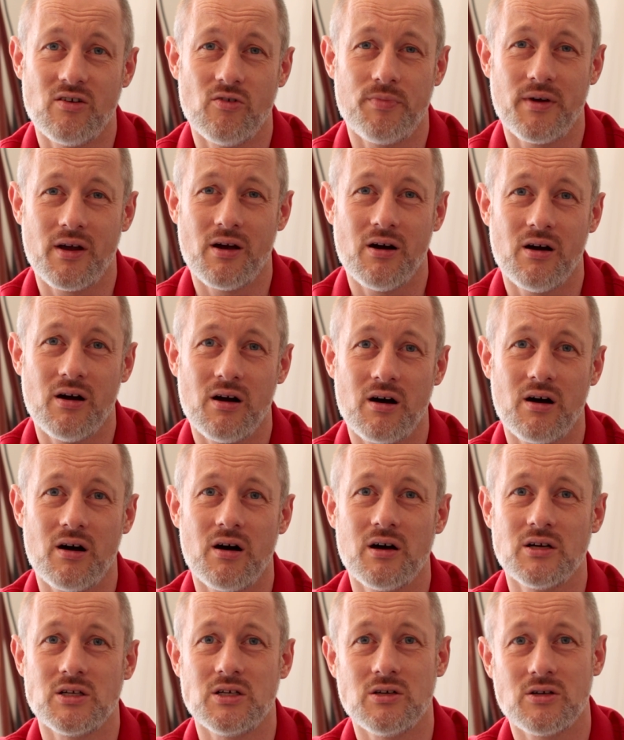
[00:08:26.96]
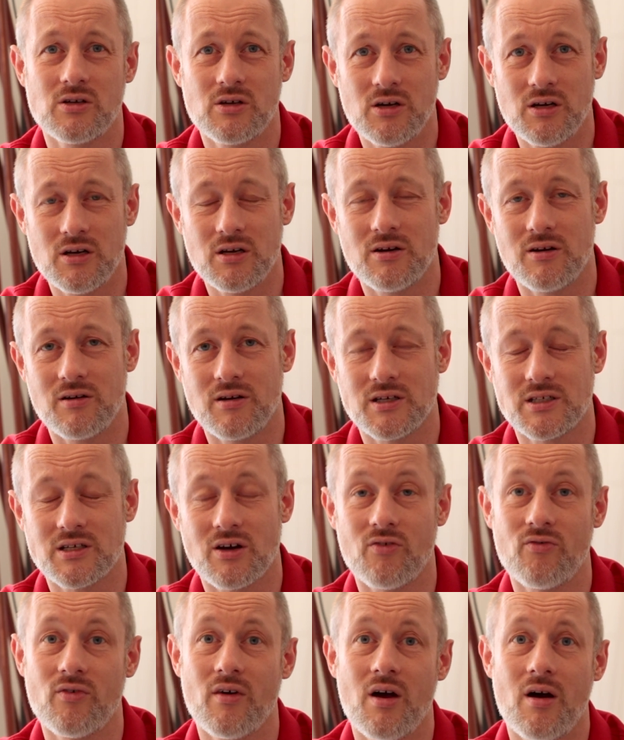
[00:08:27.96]
would be hard. You could hurt
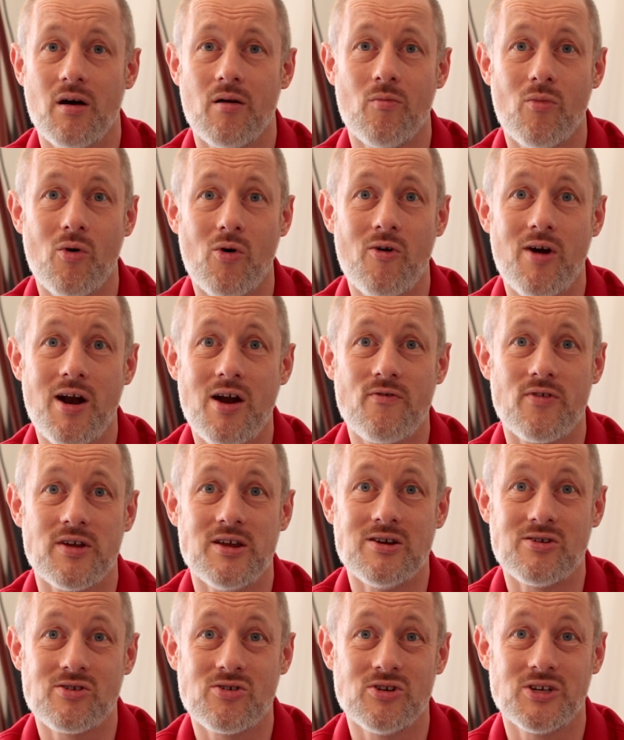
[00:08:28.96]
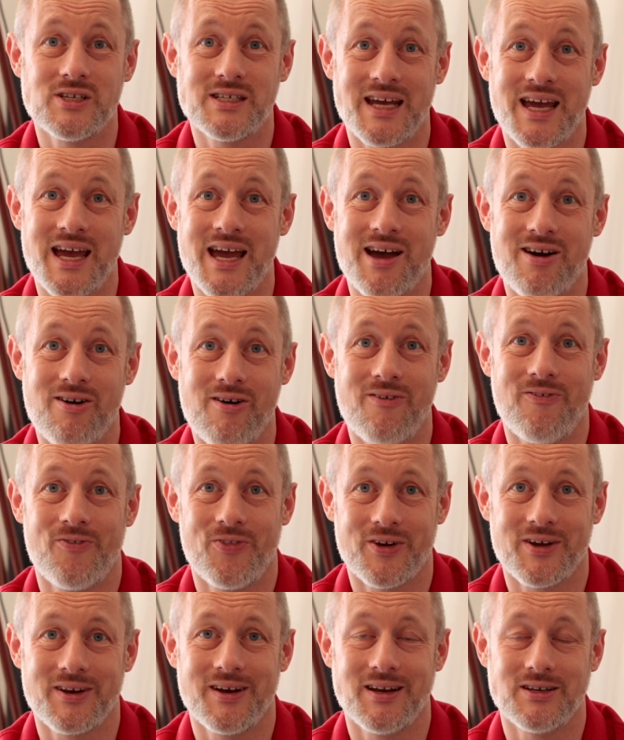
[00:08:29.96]
yourself. Moreover, you could tear off
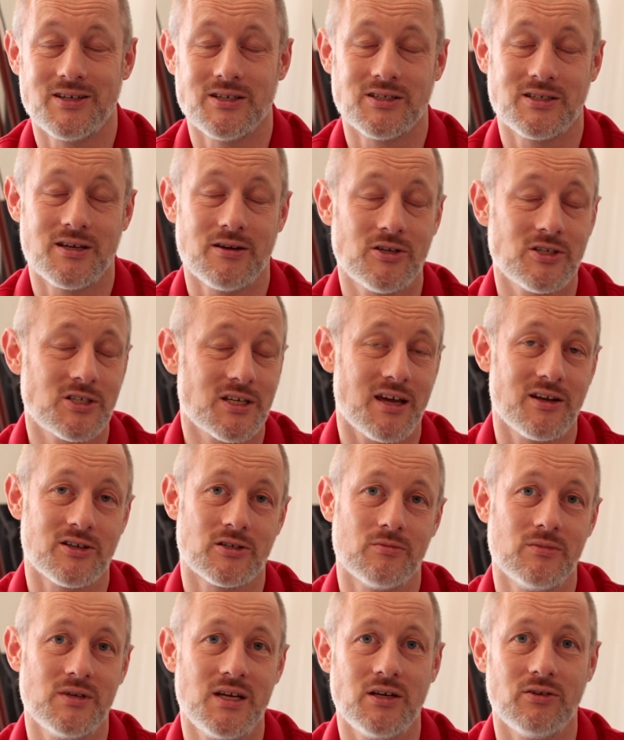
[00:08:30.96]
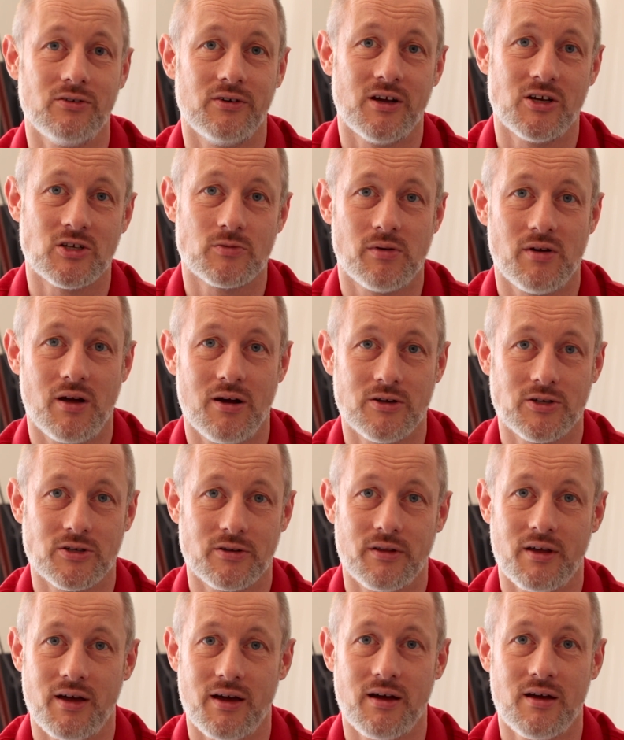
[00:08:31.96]
the connectors. So just get some needle nose pliers
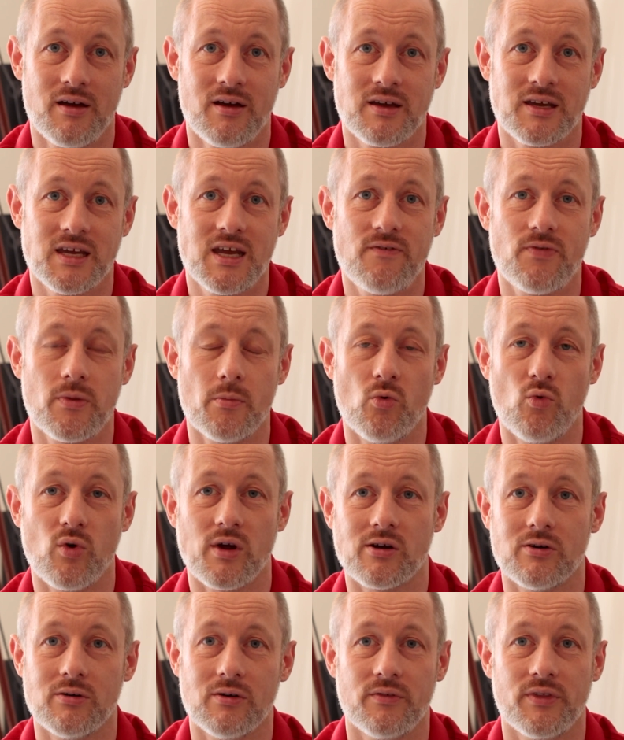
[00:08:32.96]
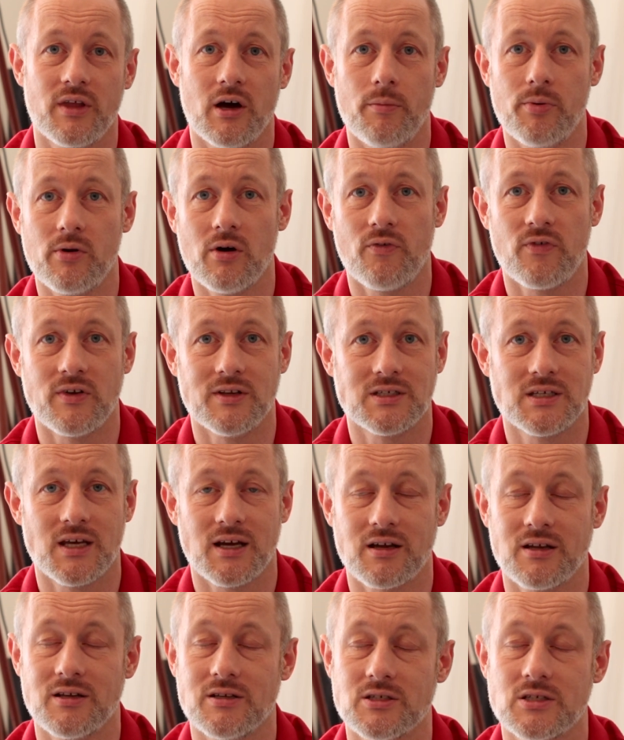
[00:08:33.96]
on there. Give them a wheel. They'll be off in
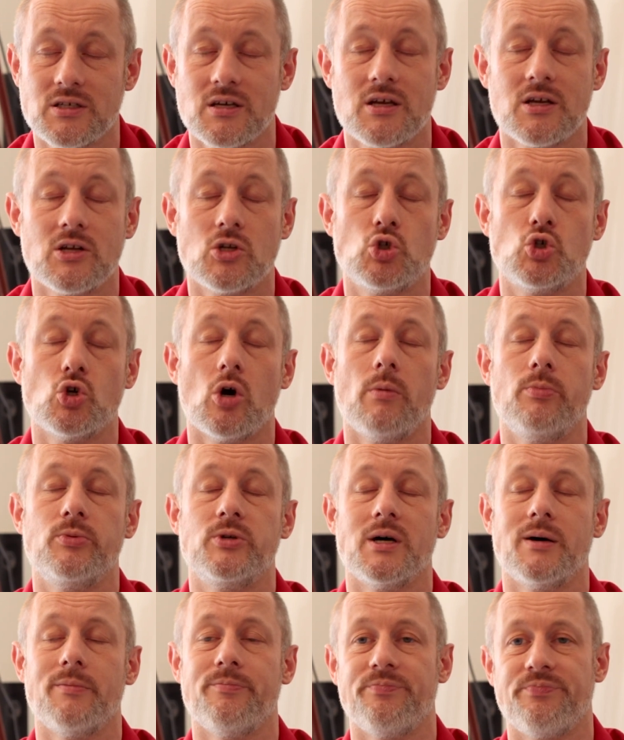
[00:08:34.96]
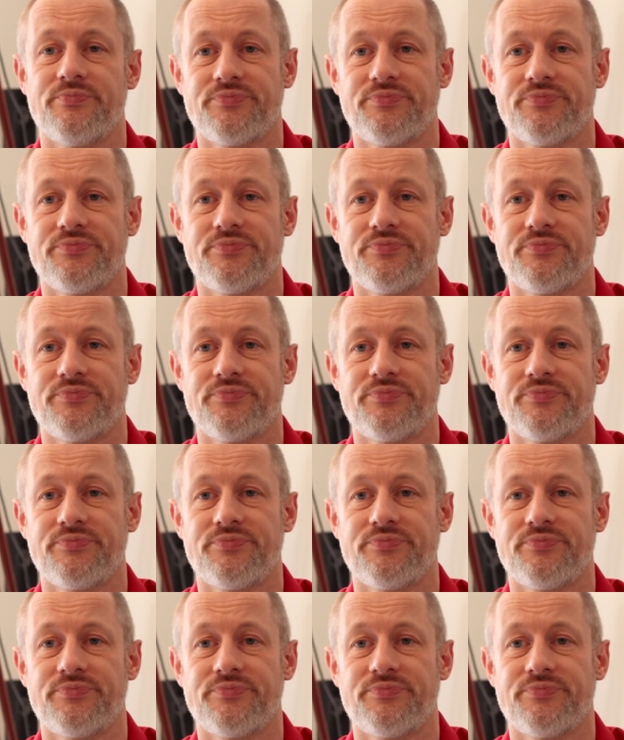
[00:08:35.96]
seconds. Job done.